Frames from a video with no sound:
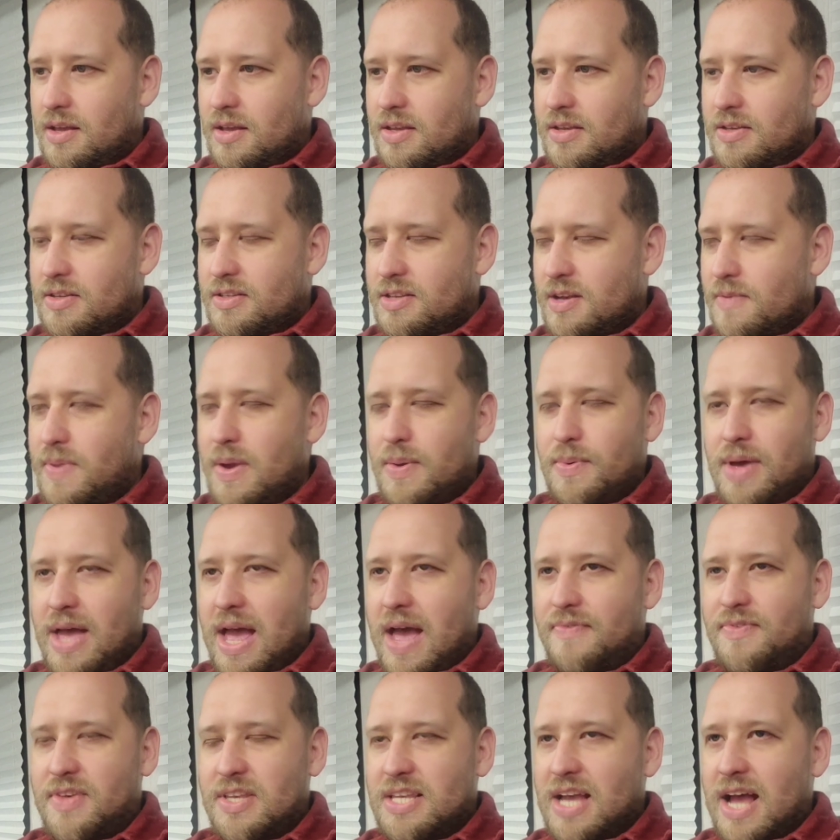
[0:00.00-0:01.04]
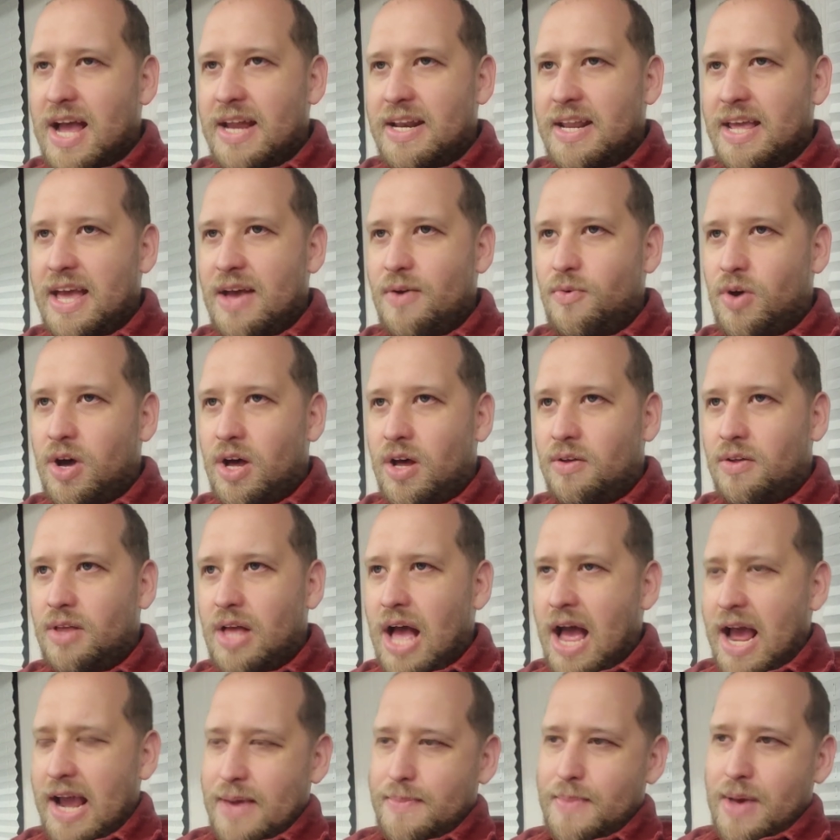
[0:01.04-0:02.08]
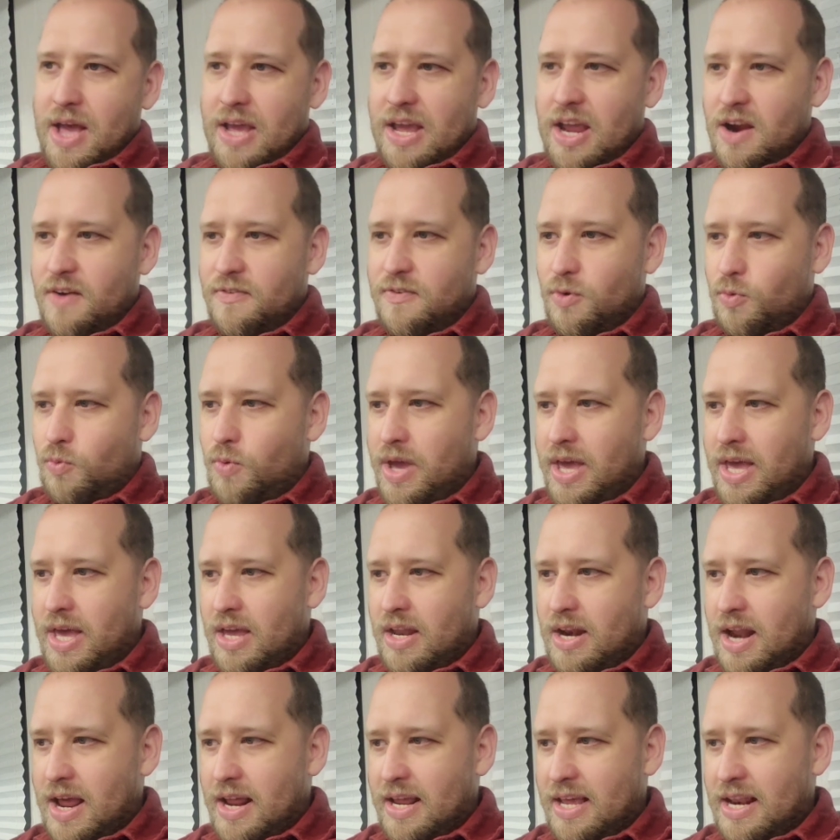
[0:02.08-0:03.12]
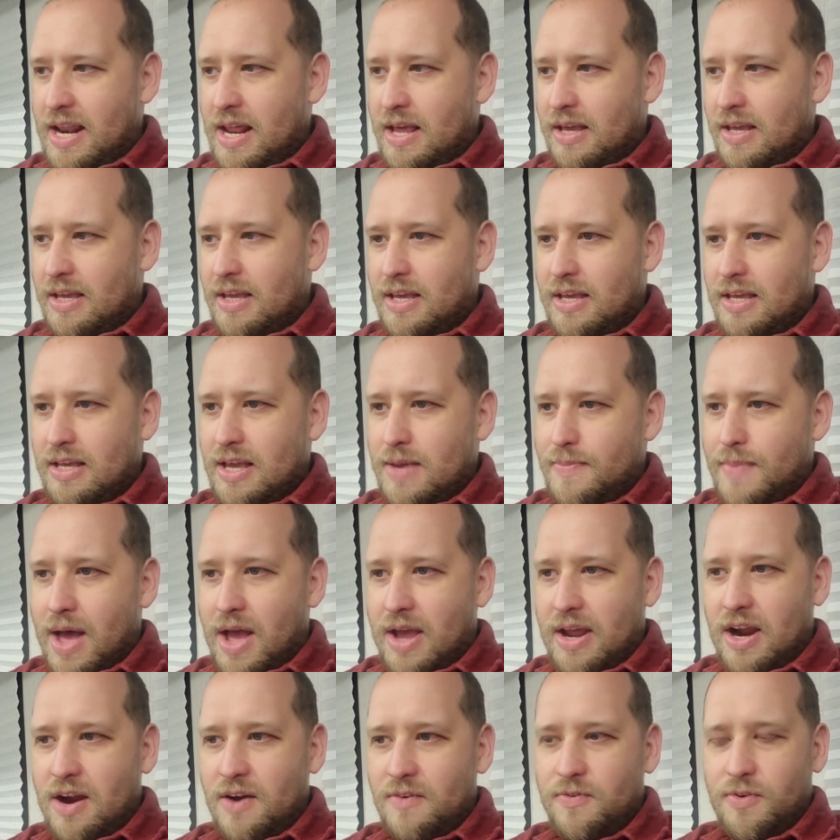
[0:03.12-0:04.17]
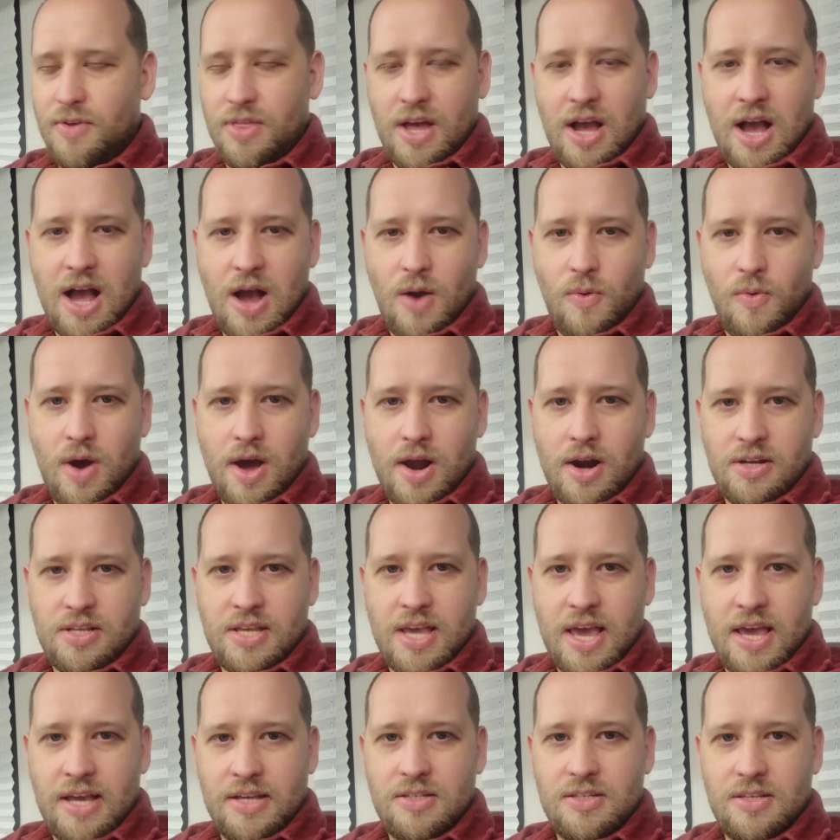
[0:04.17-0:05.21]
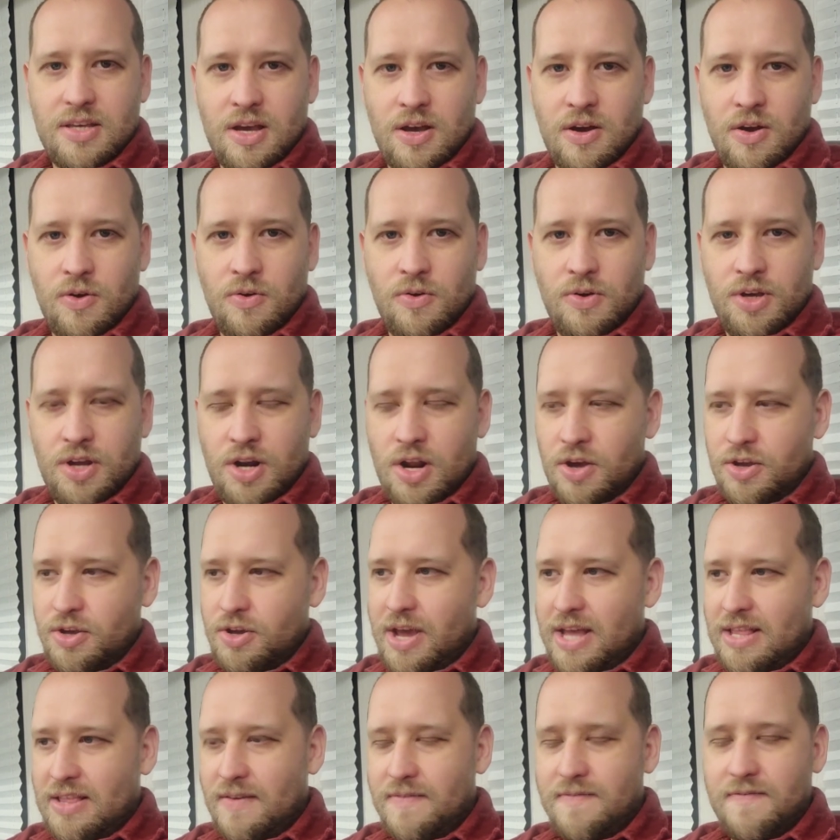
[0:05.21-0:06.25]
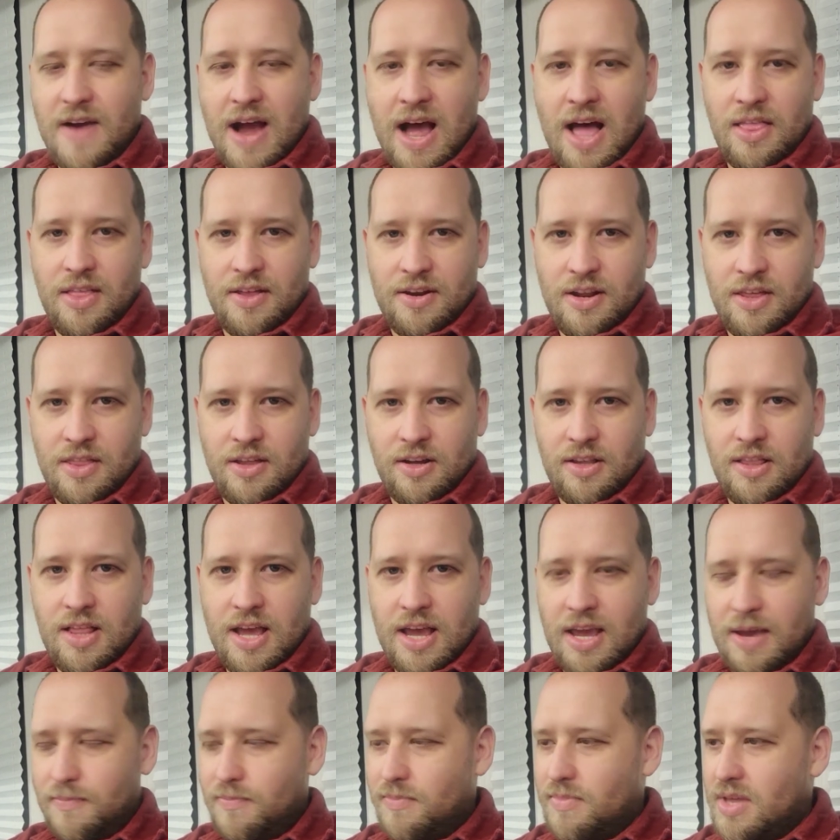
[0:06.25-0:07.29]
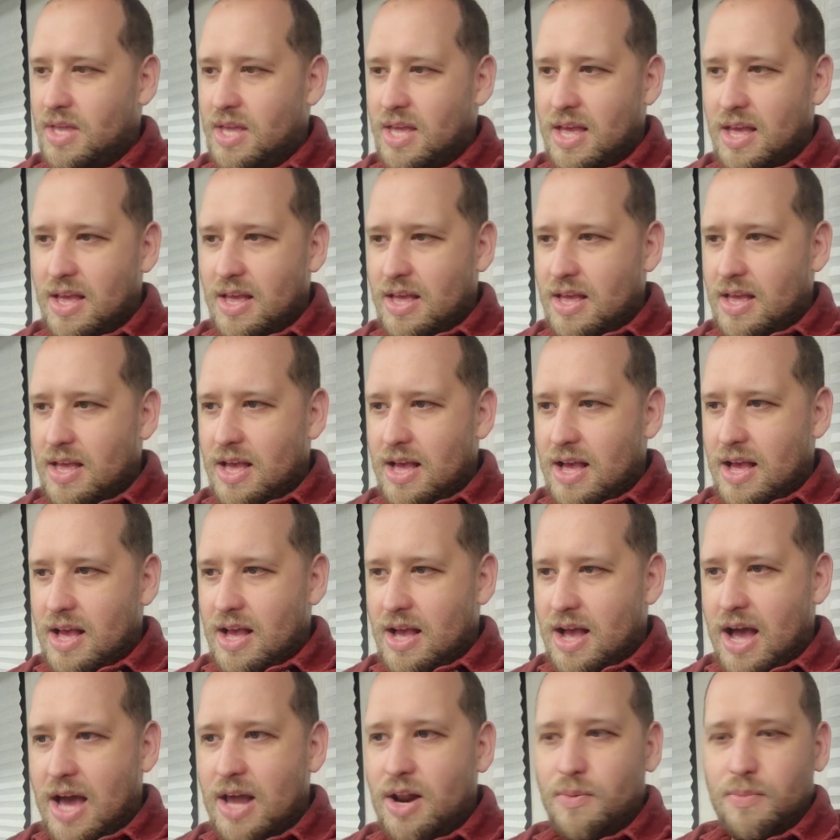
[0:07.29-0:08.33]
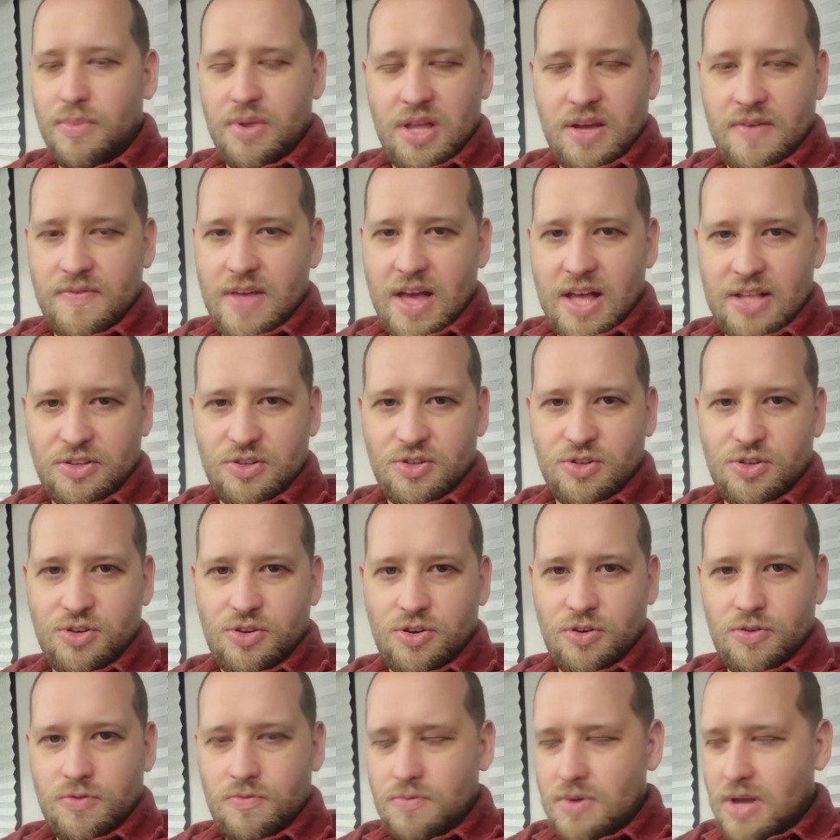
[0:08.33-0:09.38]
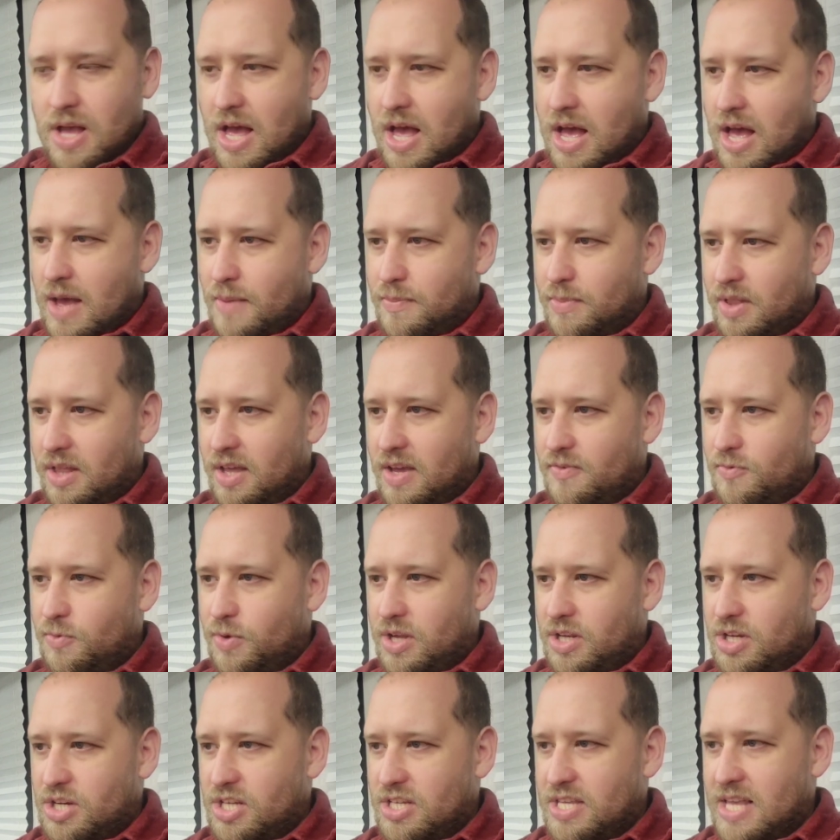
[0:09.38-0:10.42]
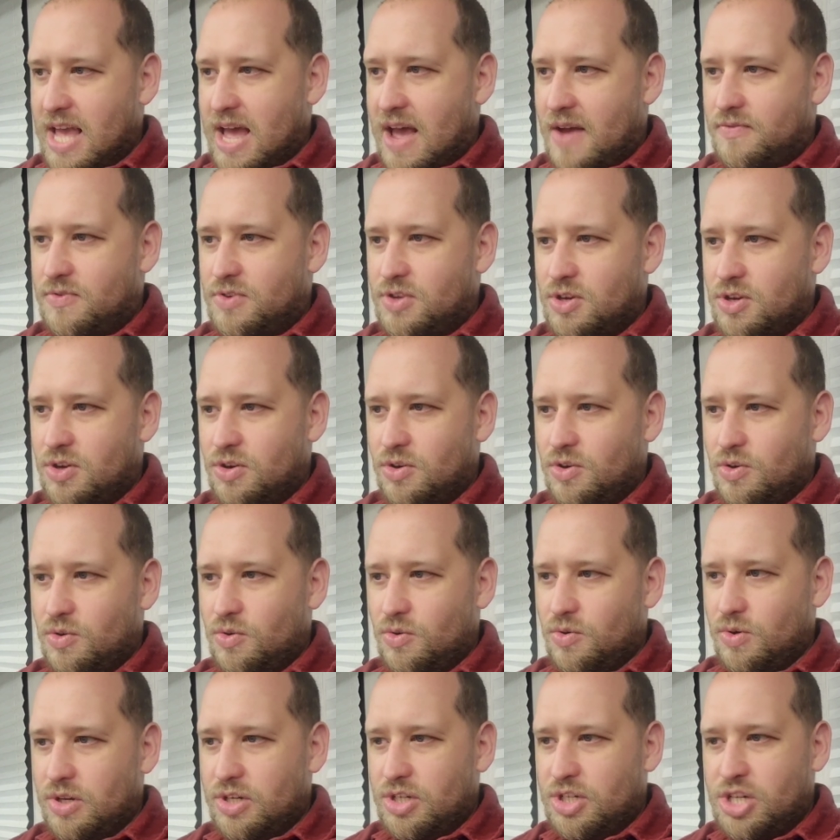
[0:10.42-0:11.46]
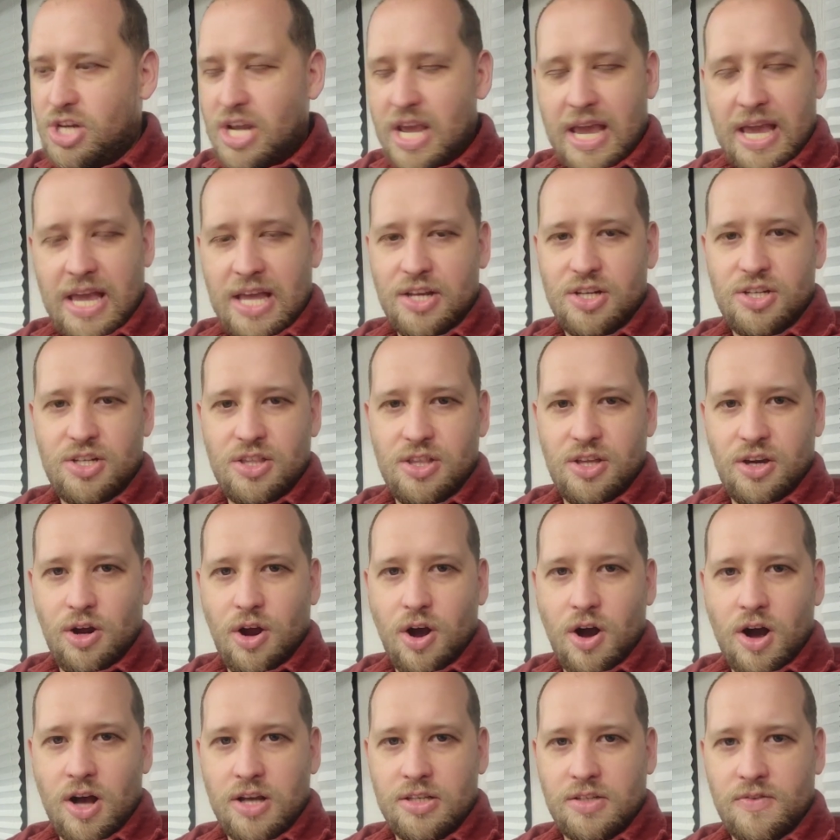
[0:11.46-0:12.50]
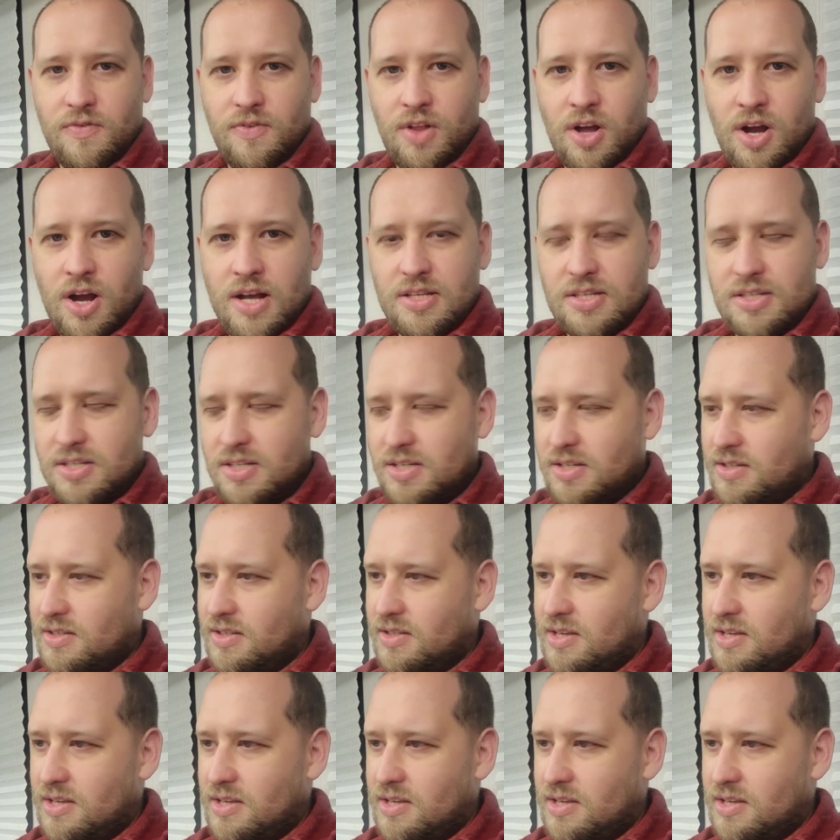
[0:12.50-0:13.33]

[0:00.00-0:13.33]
some people have this idea, well, I came out here for wind, come out here for the hot water tank, so, you know, you have to file another claim. I don't believe that's true. I believe we just have to change the cause of loss